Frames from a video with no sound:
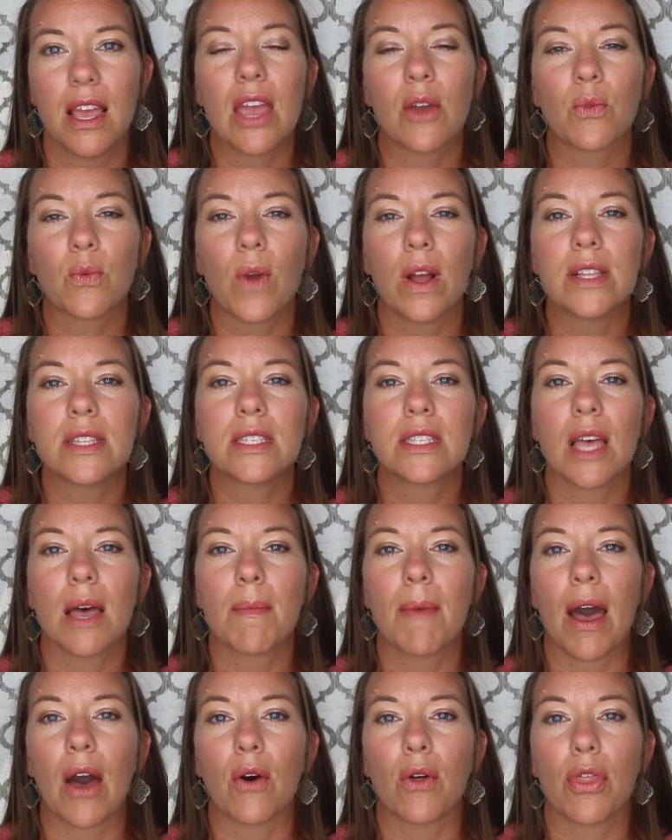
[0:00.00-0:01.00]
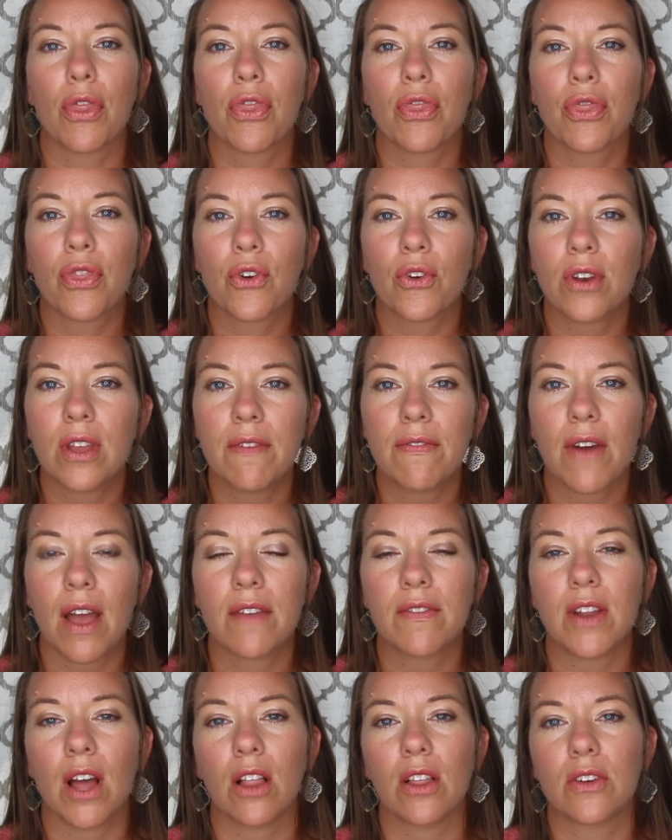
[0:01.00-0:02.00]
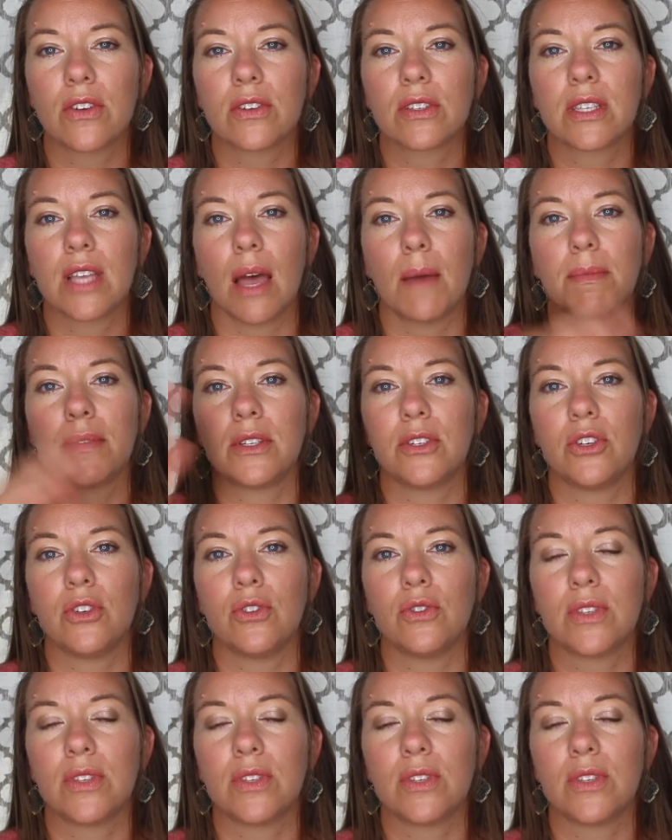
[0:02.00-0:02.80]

It runs about $35 up to